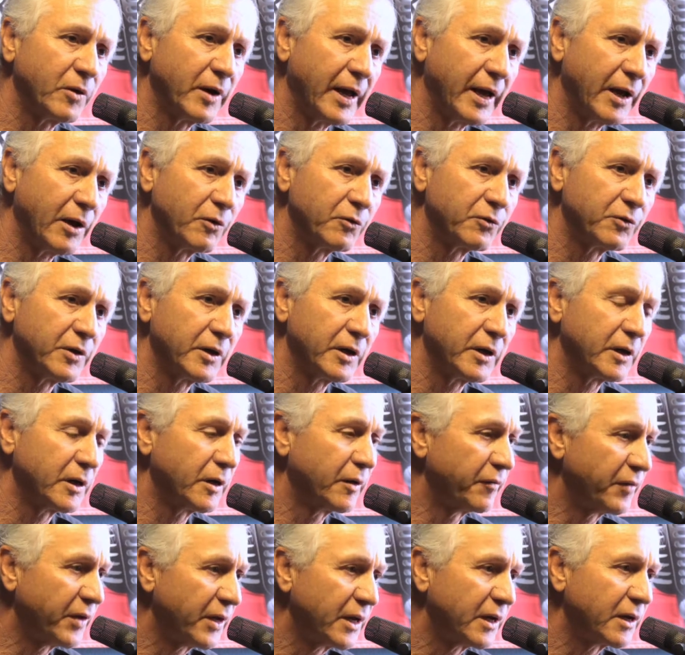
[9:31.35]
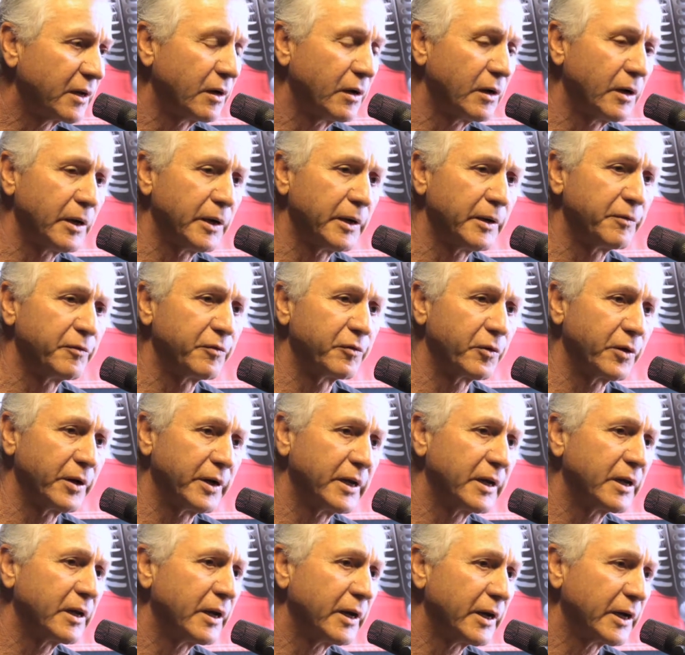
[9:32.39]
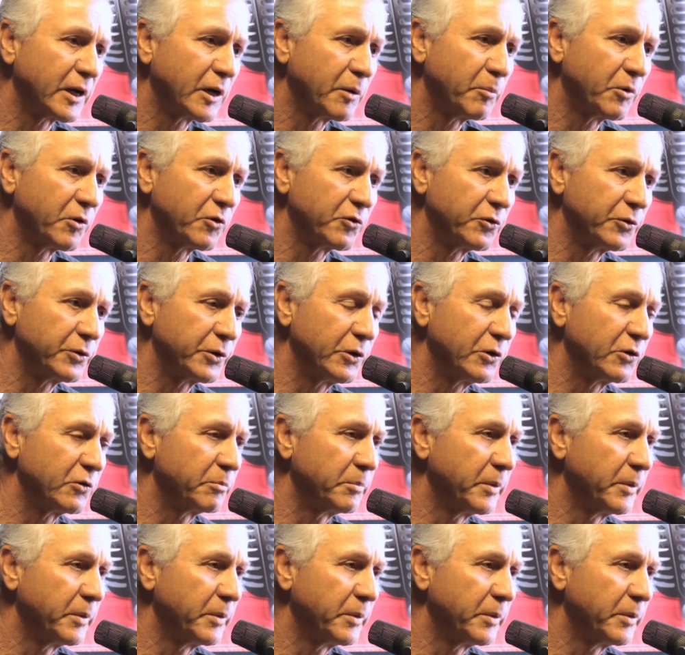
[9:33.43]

housing of any kind, for any kind of commercial use.